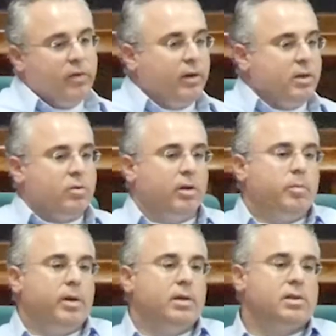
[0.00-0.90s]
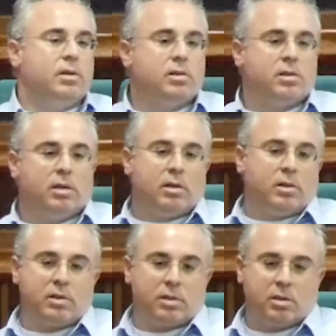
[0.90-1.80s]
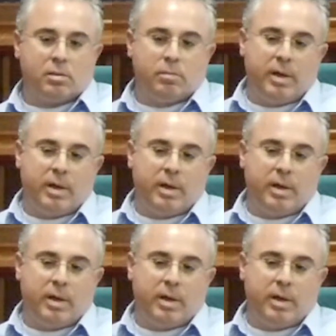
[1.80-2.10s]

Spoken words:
things to other places is